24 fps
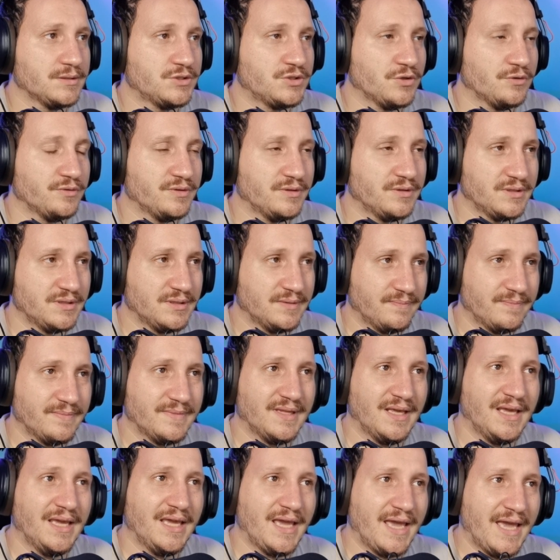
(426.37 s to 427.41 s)
so
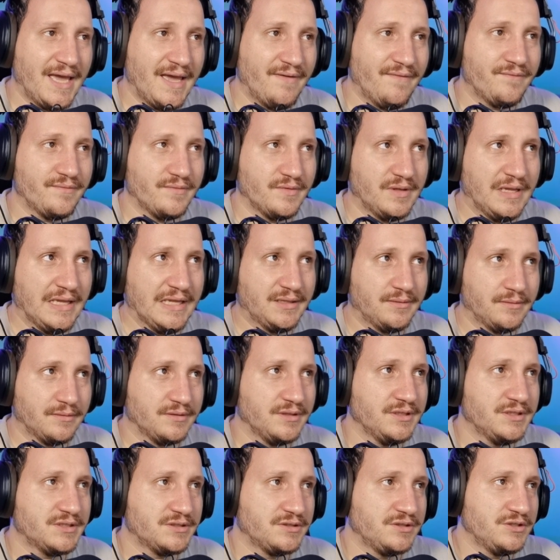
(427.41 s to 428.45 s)
they have like
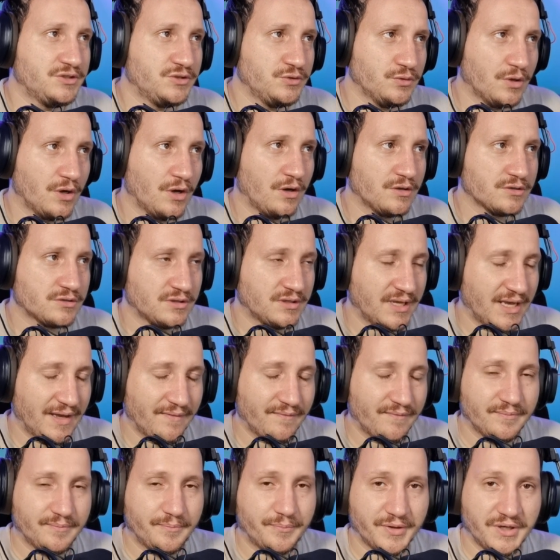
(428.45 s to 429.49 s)
this new console
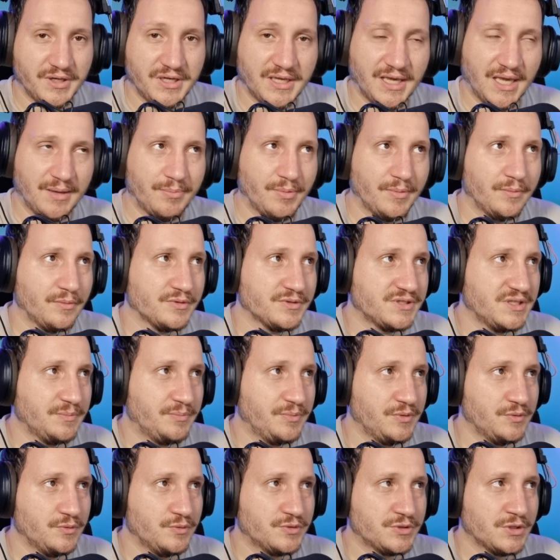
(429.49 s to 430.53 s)
have pretty capable
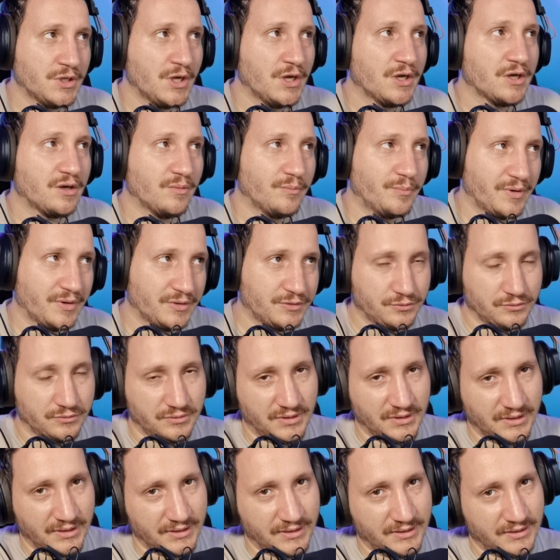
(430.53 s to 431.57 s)
CPUs compared to
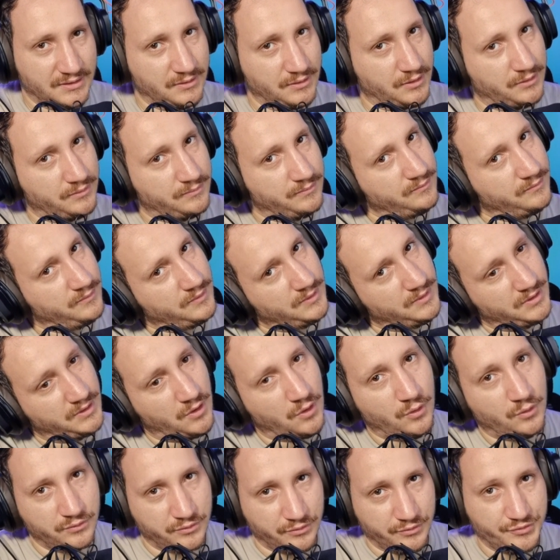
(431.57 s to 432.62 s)
the
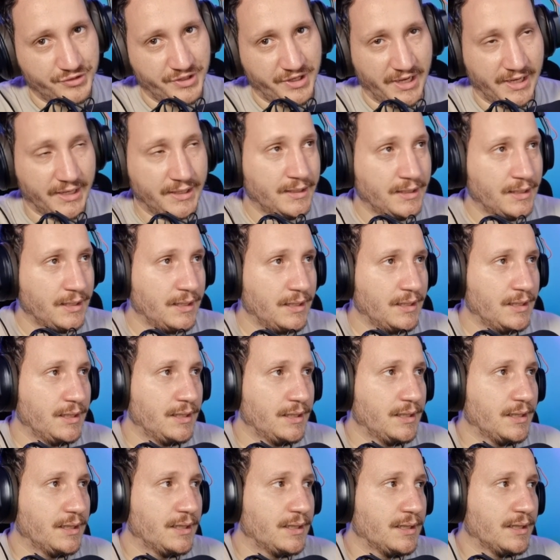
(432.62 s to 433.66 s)
older gen,
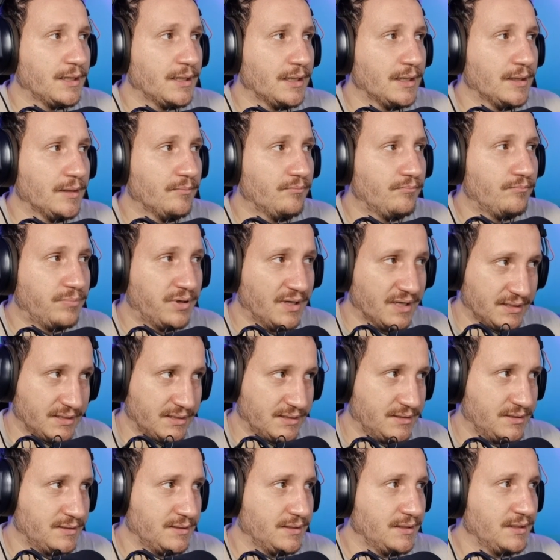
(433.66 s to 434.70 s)

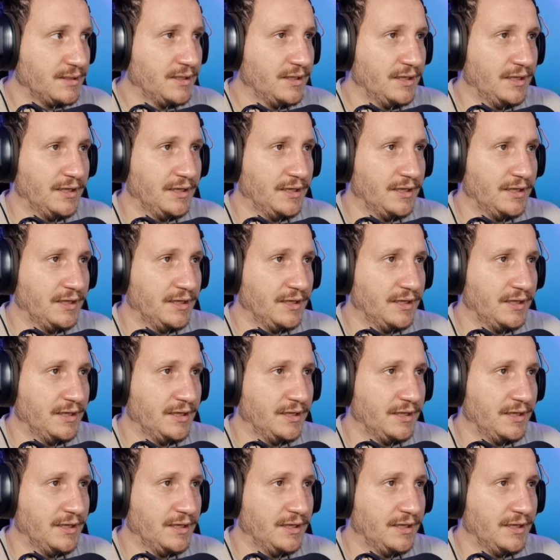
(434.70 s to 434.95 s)
but